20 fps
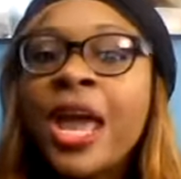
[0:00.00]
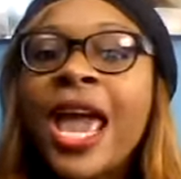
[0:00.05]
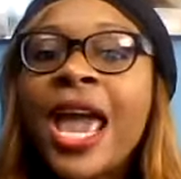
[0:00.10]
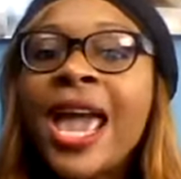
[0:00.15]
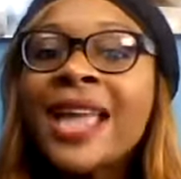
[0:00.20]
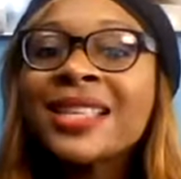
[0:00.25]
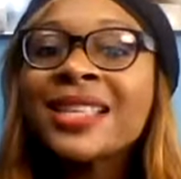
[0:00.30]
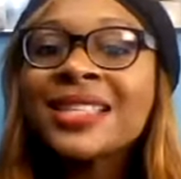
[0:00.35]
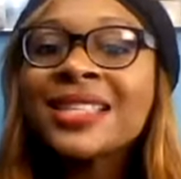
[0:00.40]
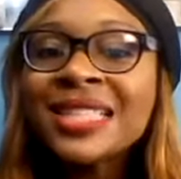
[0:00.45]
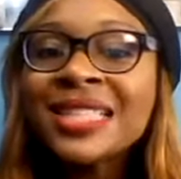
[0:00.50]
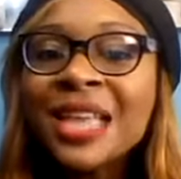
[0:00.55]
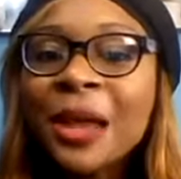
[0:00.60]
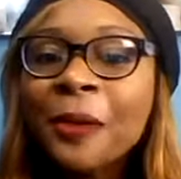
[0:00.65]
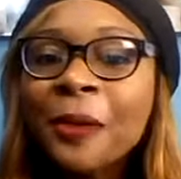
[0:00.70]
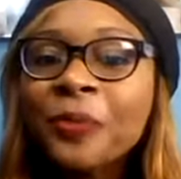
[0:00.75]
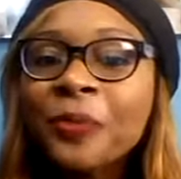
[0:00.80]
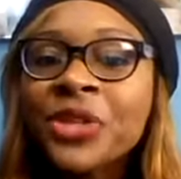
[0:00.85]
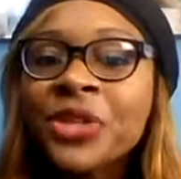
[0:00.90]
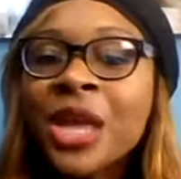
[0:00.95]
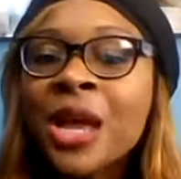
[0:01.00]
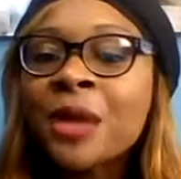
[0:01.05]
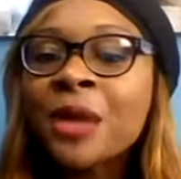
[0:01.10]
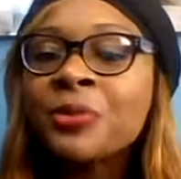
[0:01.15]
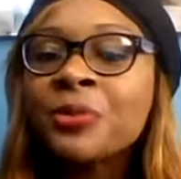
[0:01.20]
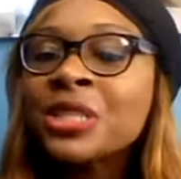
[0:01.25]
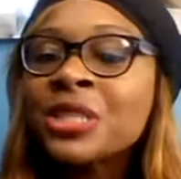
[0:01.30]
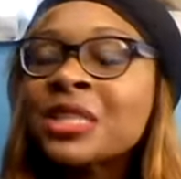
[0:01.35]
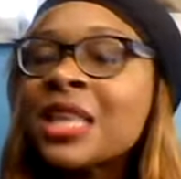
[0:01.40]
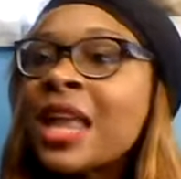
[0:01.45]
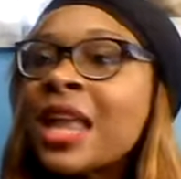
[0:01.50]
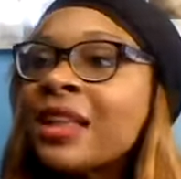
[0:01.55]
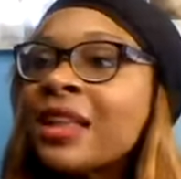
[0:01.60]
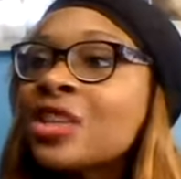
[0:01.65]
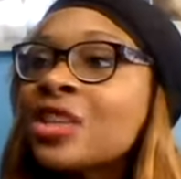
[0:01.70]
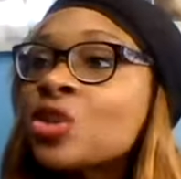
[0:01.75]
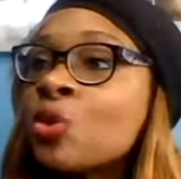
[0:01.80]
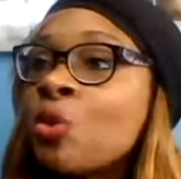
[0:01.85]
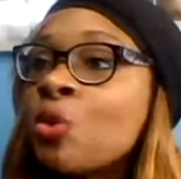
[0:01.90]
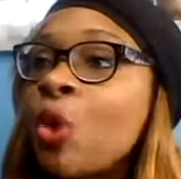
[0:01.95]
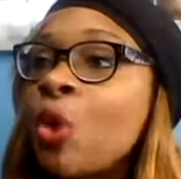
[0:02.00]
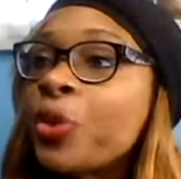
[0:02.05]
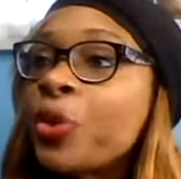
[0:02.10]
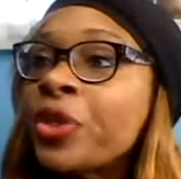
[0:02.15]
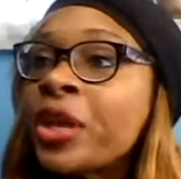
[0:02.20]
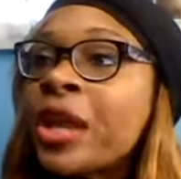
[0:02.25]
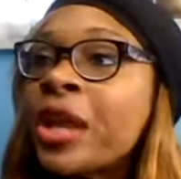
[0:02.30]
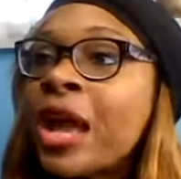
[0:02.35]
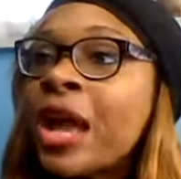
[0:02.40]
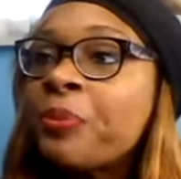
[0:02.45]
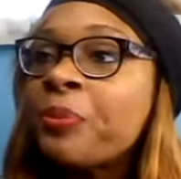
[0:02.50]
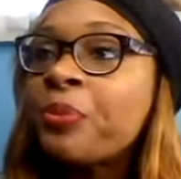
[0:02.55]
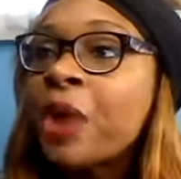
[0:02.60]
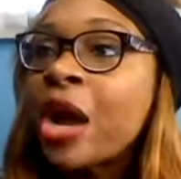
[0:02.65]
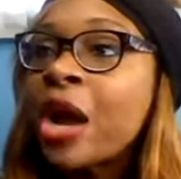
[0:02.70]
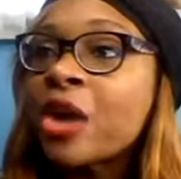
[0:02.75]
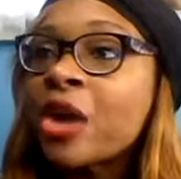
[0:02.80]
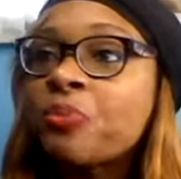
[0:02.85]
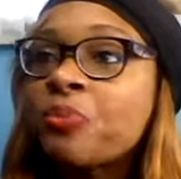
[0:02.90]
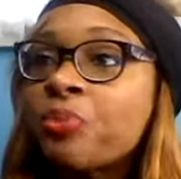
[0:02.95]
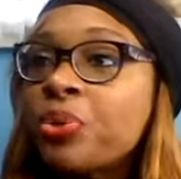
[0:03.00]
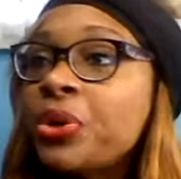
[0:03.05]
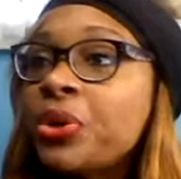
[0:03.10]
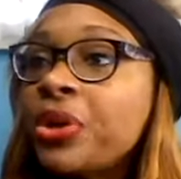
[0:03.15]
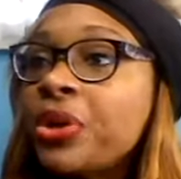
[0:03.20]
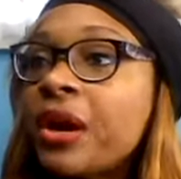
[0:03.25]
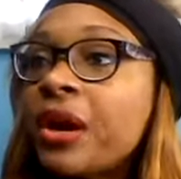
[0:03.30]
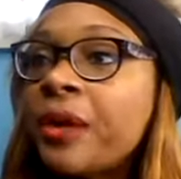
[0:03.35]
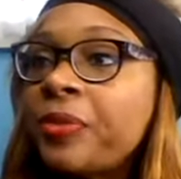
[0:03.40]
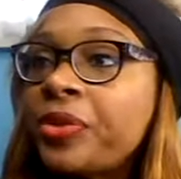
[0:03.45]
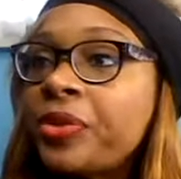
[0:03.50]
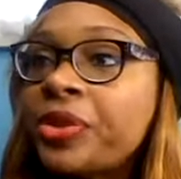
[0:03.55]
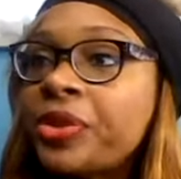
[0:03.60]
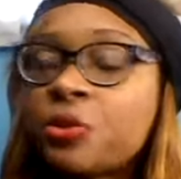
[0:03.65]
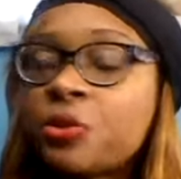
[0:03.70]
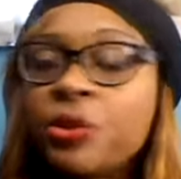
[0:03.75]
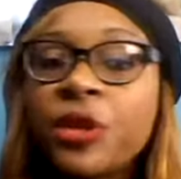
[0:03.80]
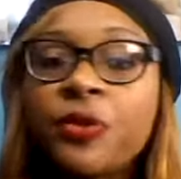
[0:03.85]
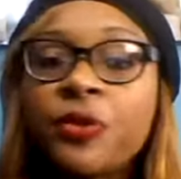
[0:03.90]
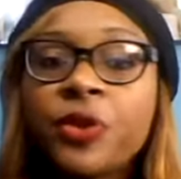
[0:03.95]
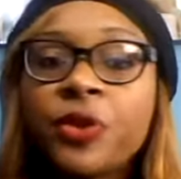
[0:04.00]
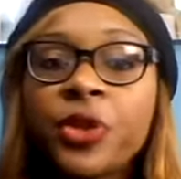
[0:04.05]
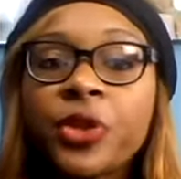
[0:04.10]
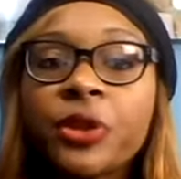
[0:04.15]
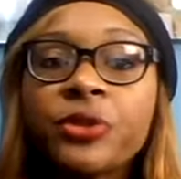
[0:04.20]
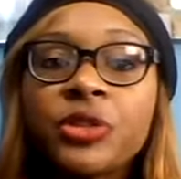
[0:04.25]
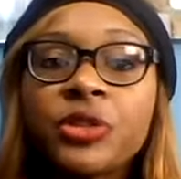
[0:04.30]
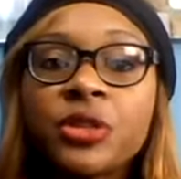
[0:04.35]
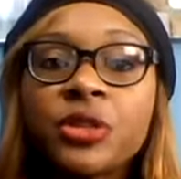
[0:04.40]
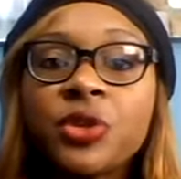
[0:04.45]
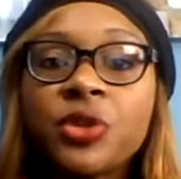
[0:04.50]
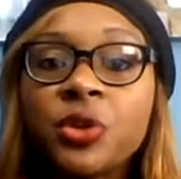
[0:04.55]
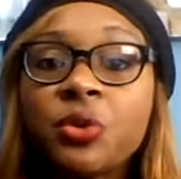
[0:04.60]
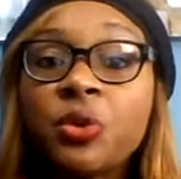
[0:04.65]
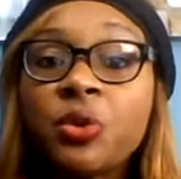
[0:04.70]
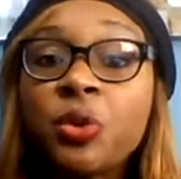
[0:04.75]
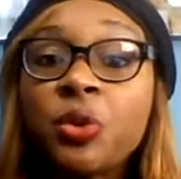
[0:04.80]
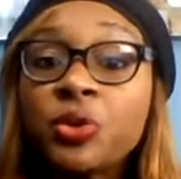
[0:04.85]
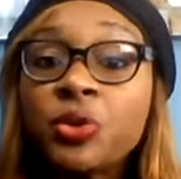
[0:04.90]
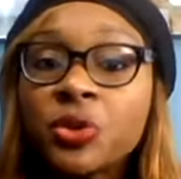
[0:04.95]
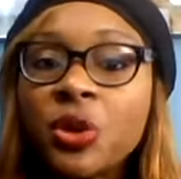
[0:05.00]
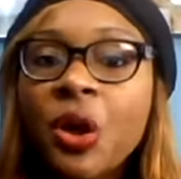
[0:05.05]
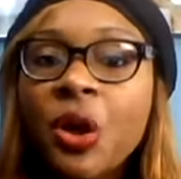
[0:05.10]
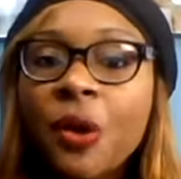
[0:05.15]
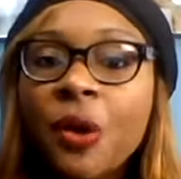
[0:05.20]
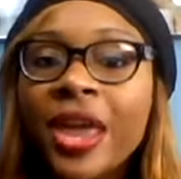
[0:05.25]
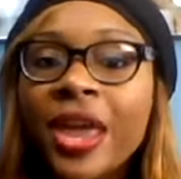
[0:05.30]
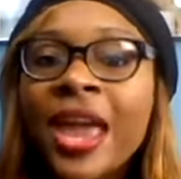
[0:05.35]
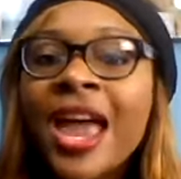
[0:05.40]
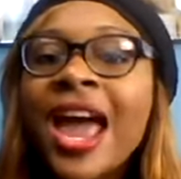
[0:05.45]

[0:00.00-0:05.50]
And sometimes it's like this quote that I put up this week for those of you who saw it.